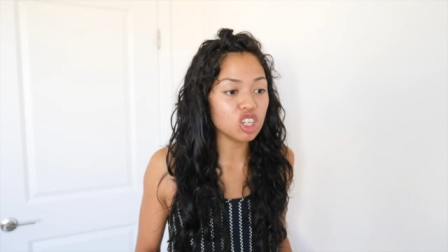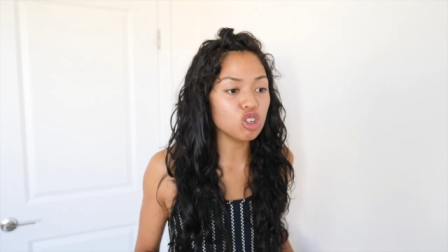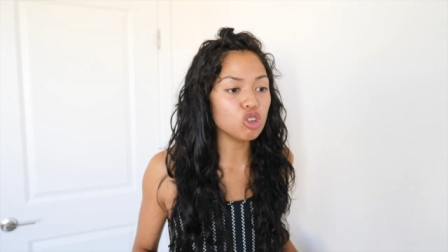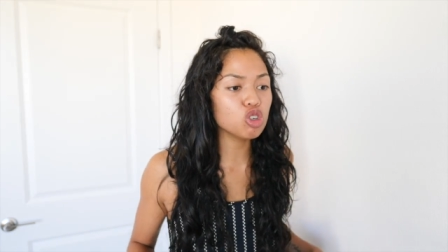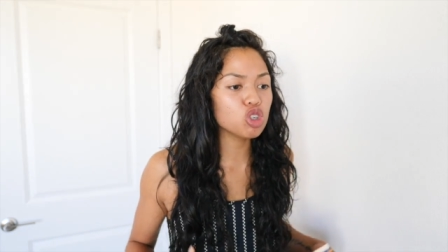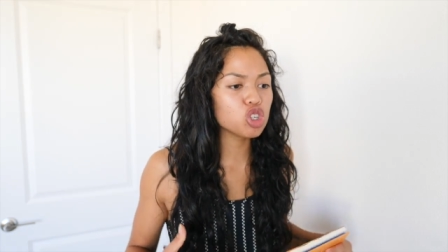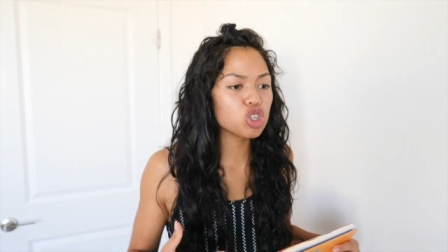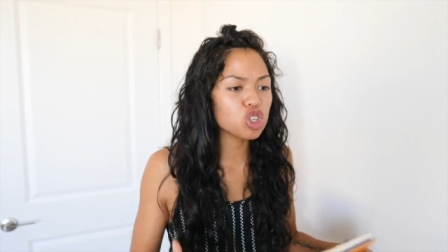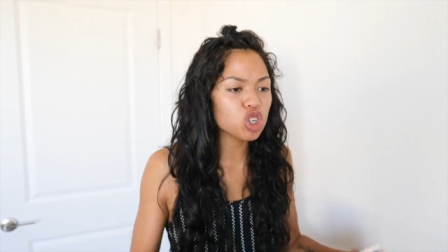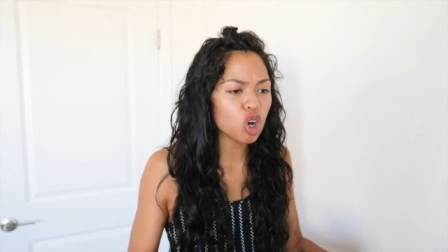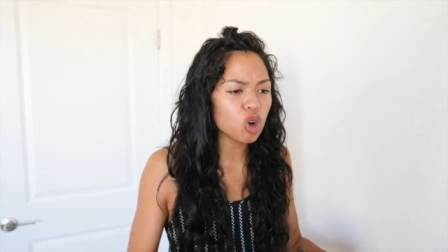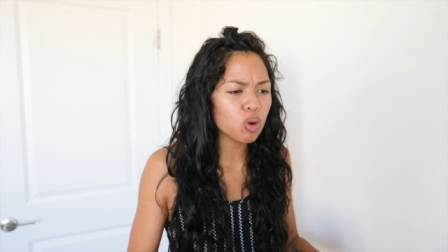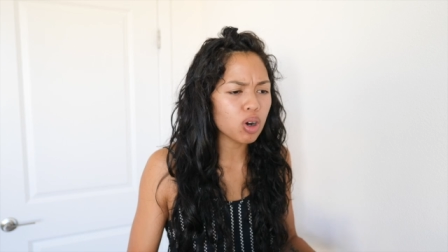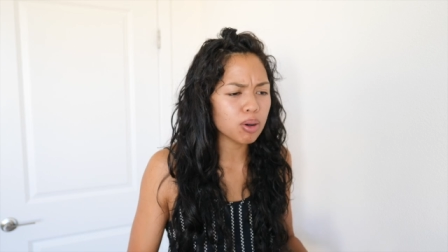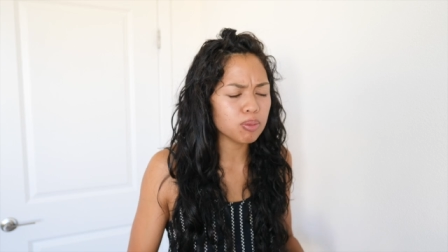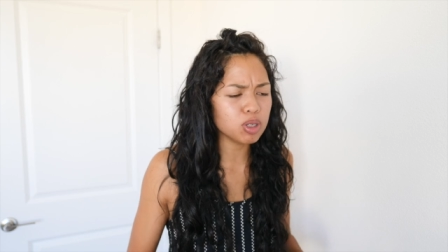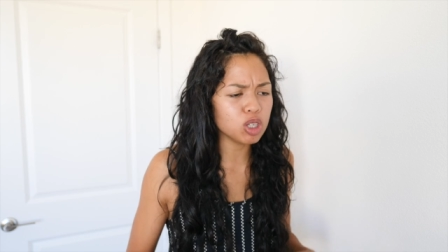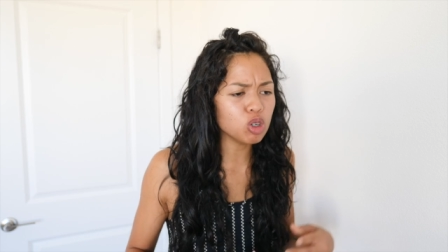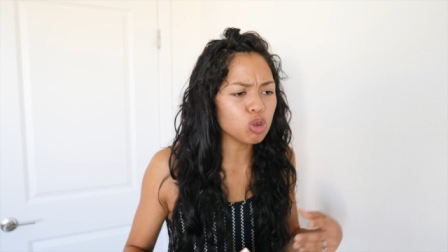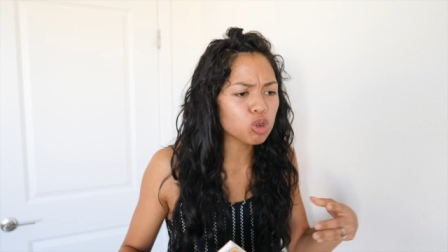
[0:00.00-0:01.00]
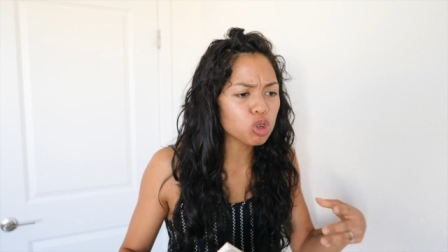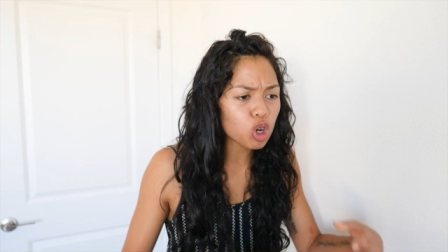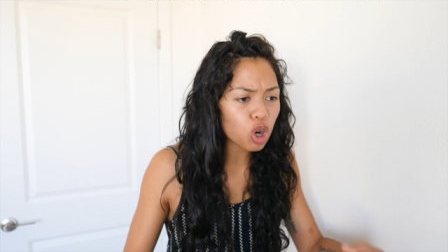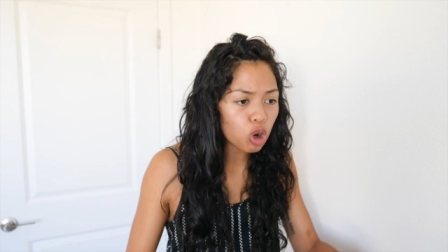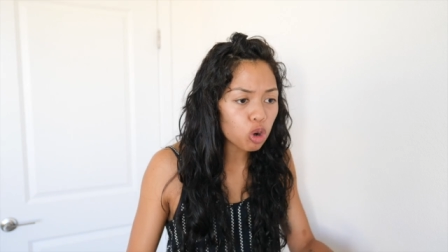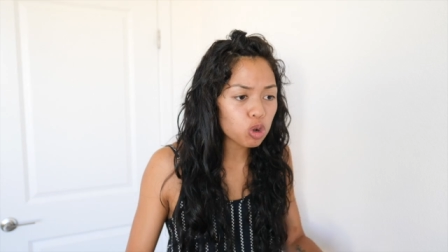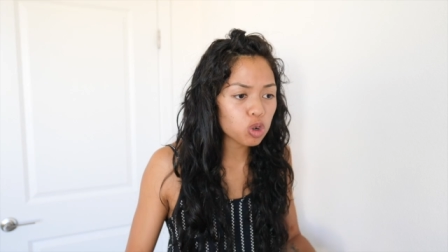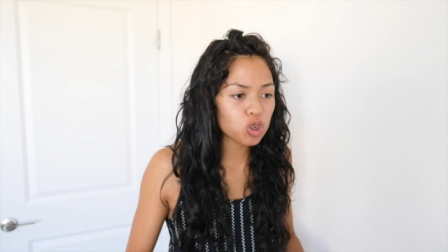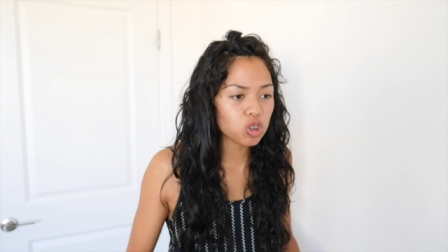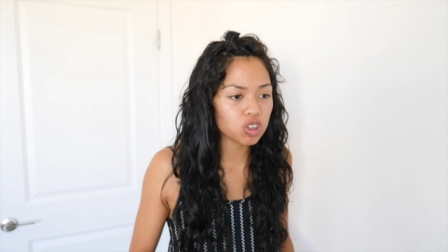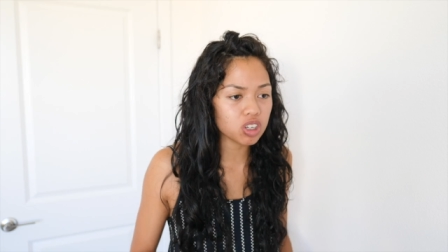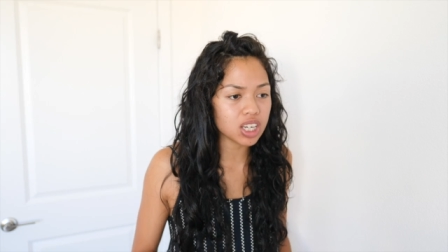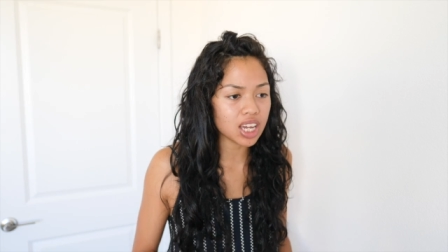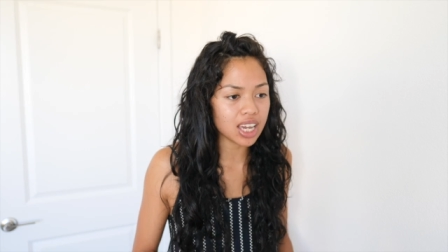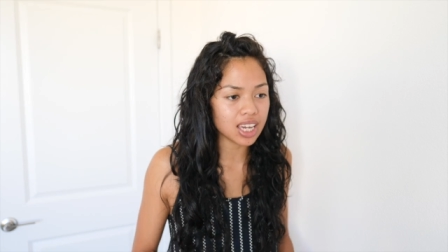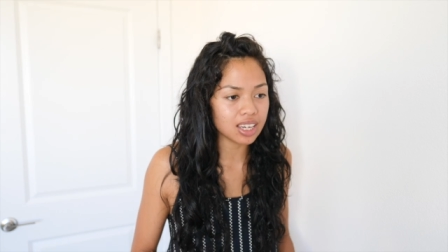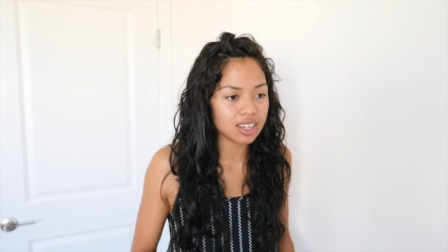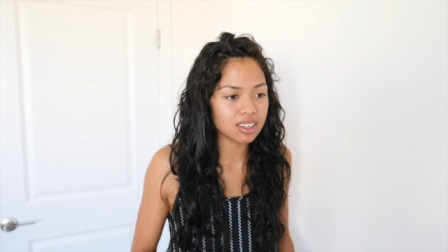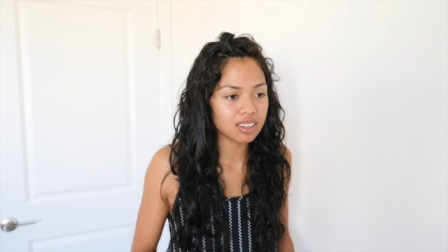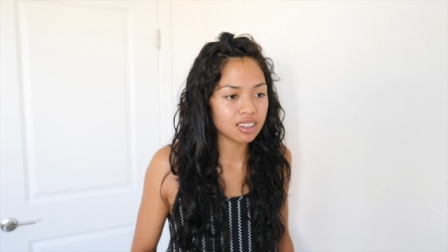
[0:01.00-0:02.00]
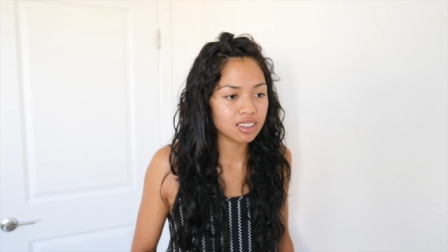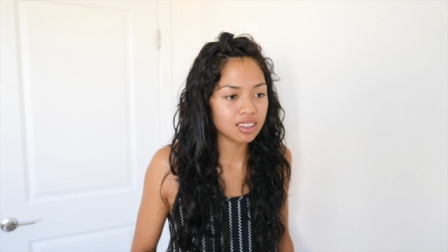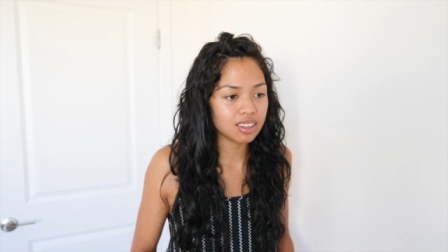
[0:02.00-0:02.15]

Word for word: You show up. You co-create.